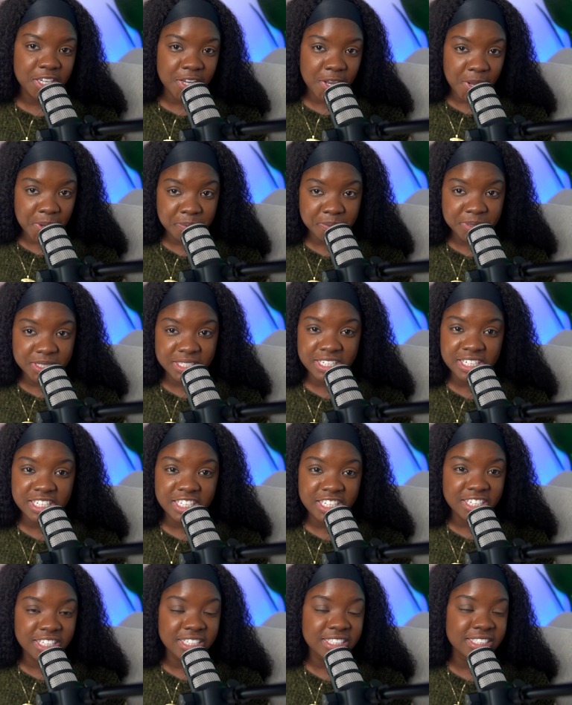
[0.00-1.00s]
comes in
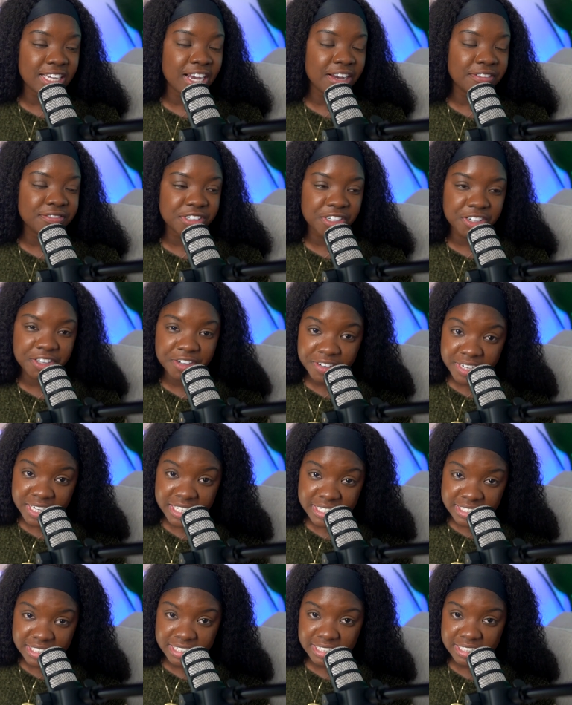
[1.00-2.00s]
years after
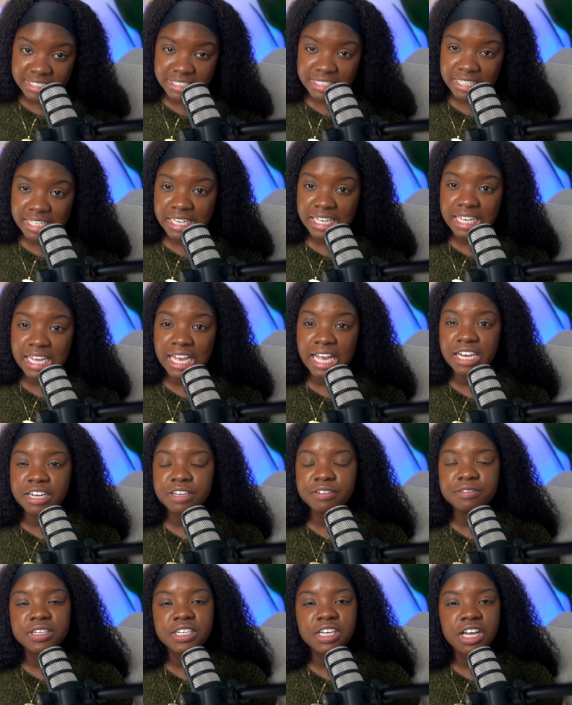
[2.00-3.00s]
creating it, and
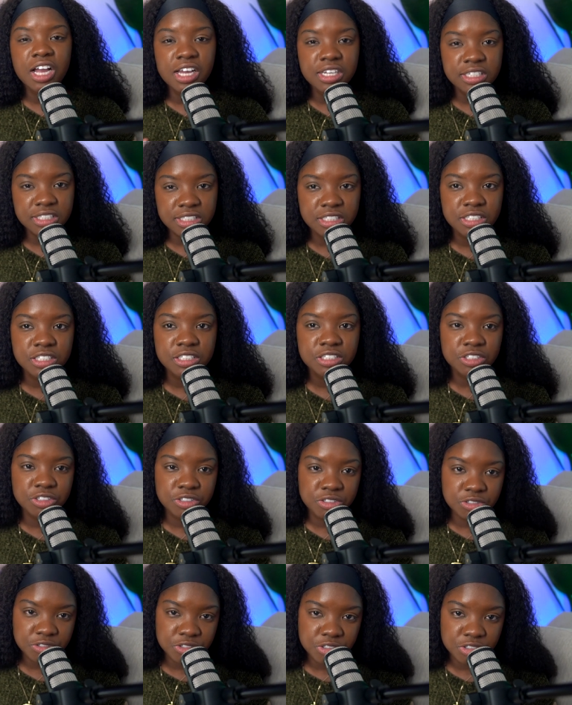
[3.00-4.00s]
it will continue to
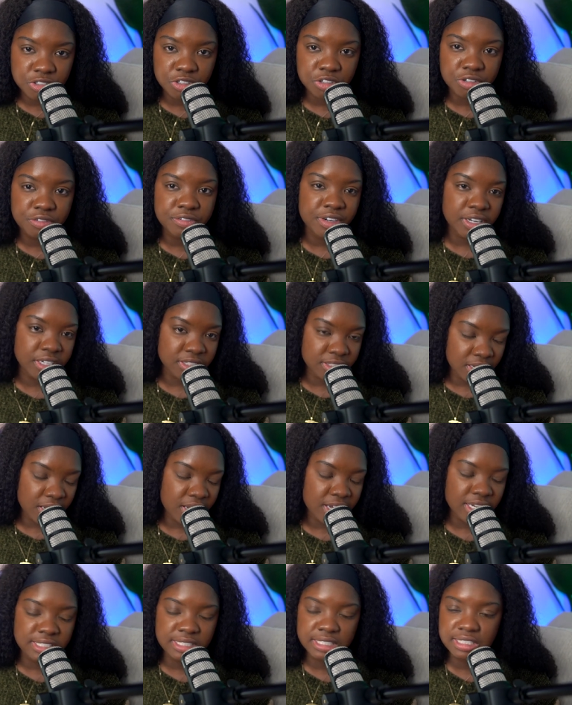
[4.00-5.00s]
do so for as
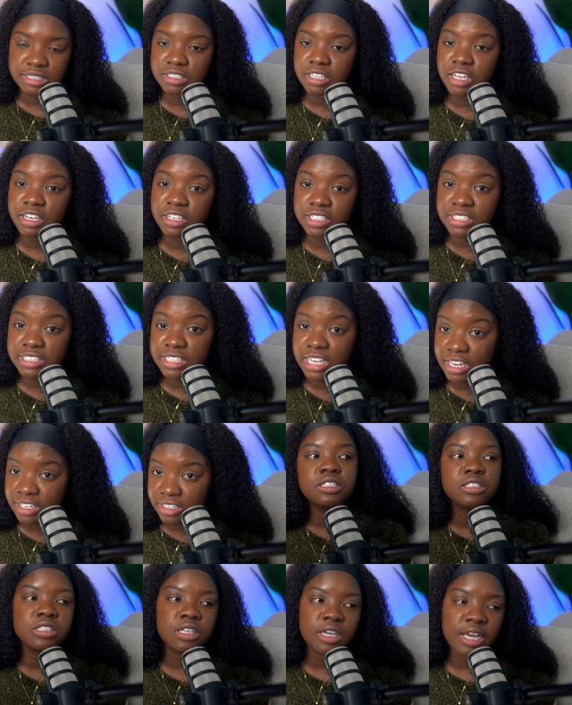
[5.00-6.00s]
long as it's on the channel.
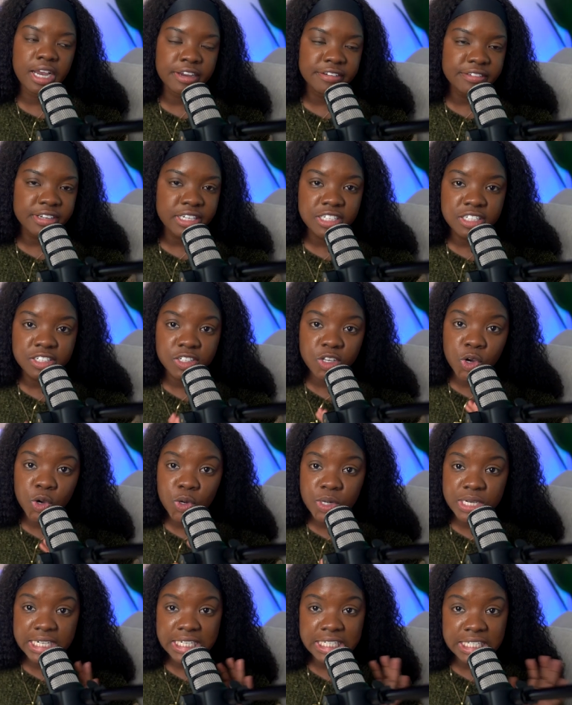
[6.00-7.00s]
So I really
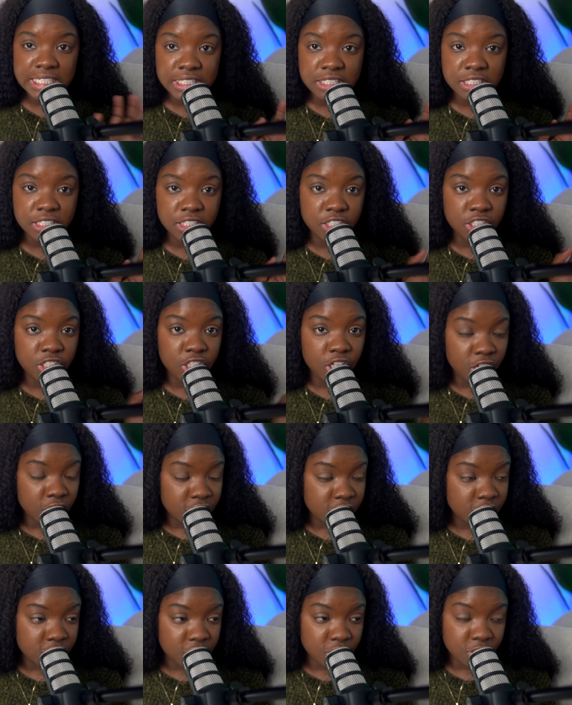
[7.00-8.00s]
don't need to
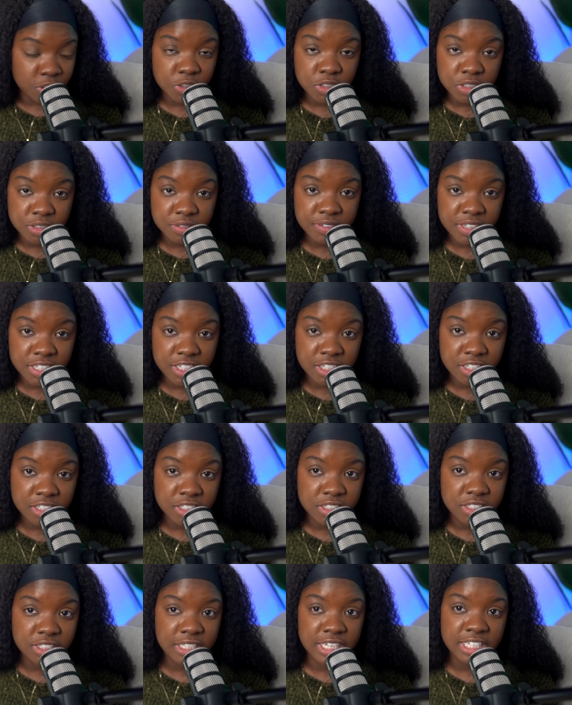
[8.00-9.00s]
touch those
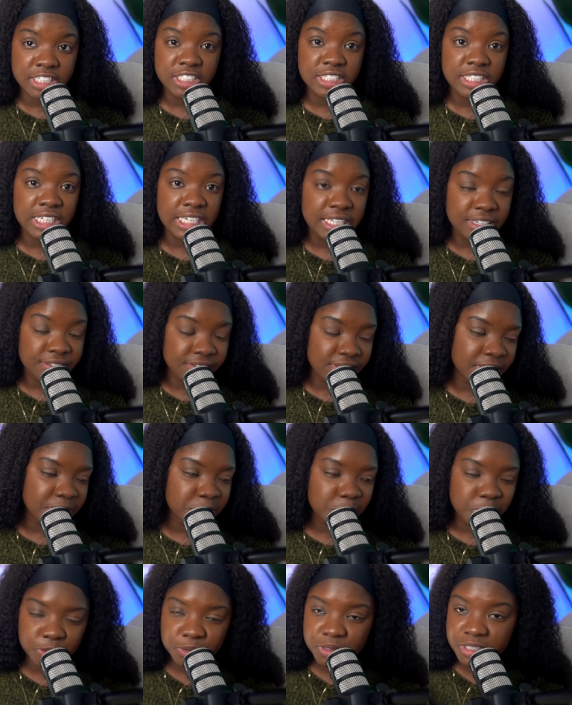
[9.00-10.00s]
videos. I just leave them
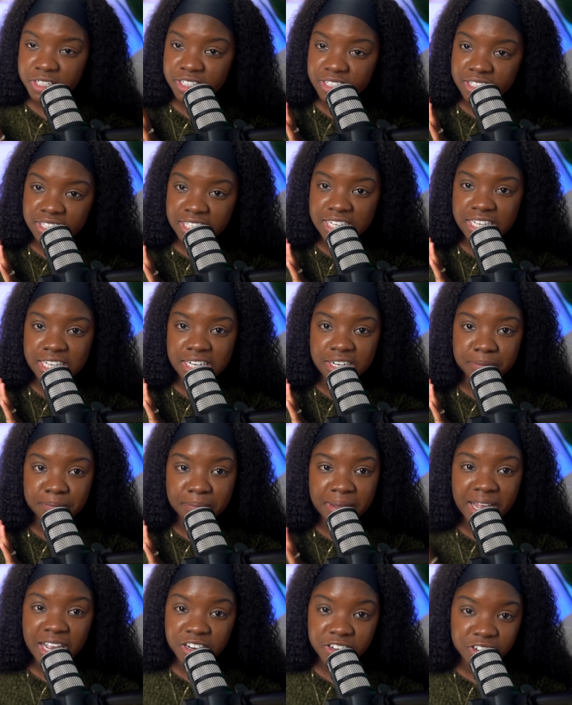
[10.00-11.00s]
to do their thing in the
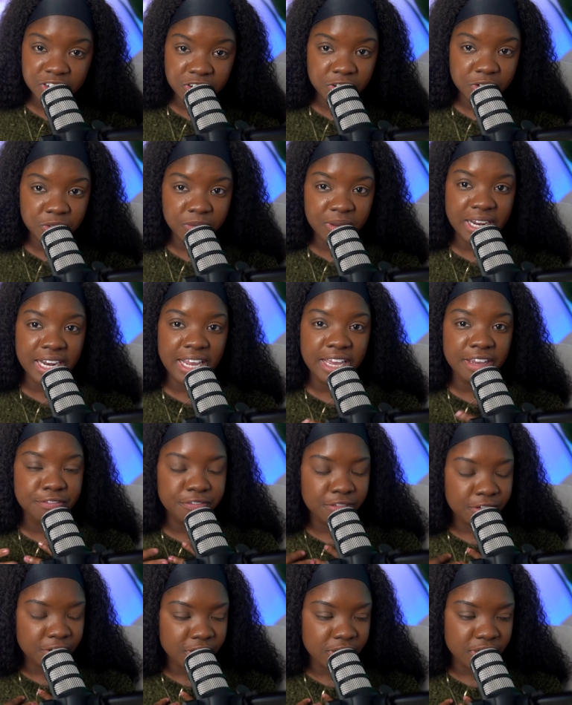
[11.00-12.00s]
background while I
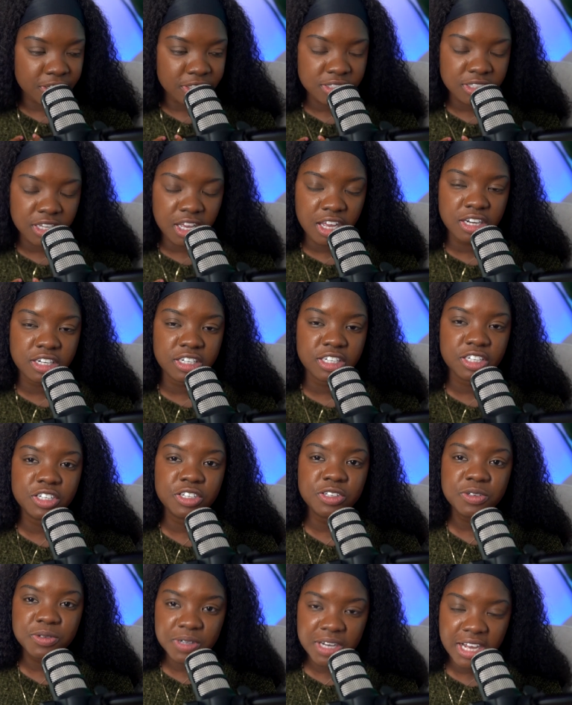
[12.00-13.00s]
focus on the
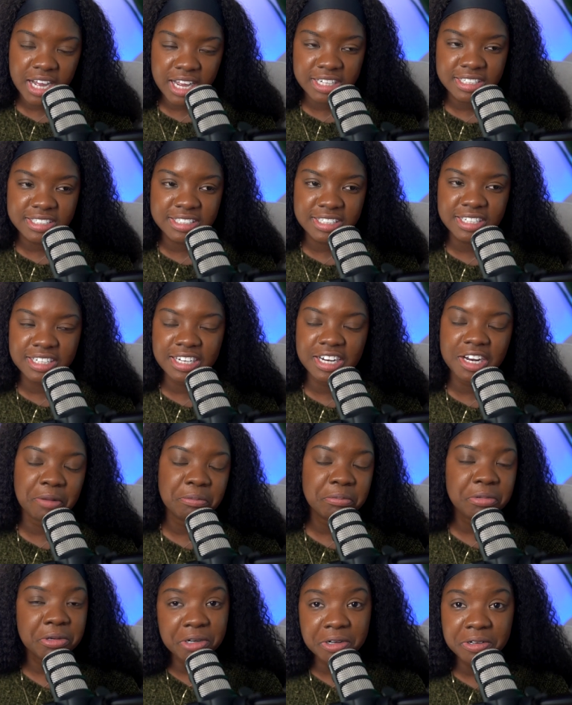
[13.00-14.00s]
new content that I
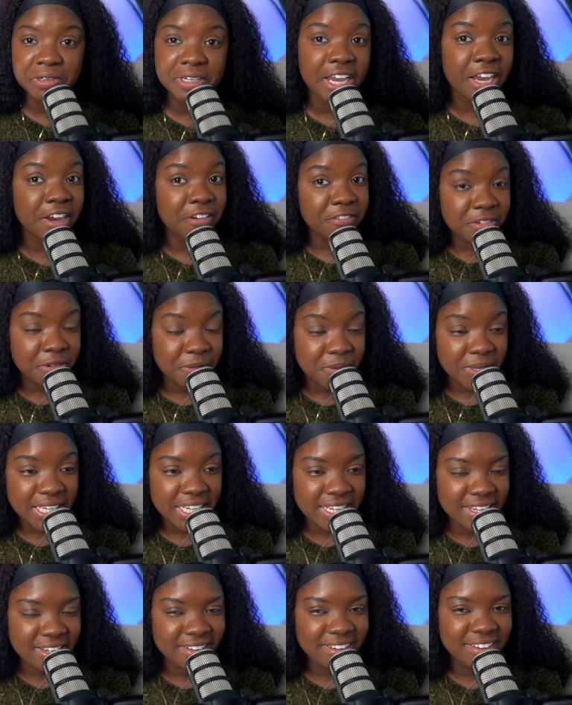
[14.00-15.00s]
put out every
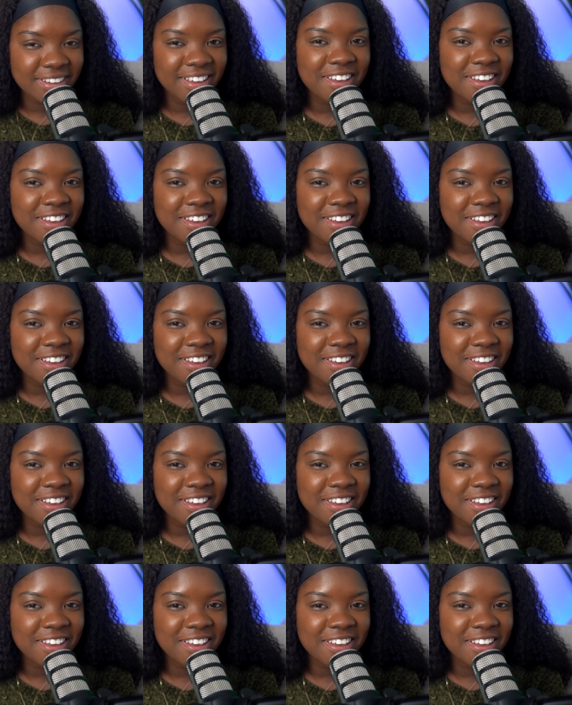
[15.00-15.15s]
week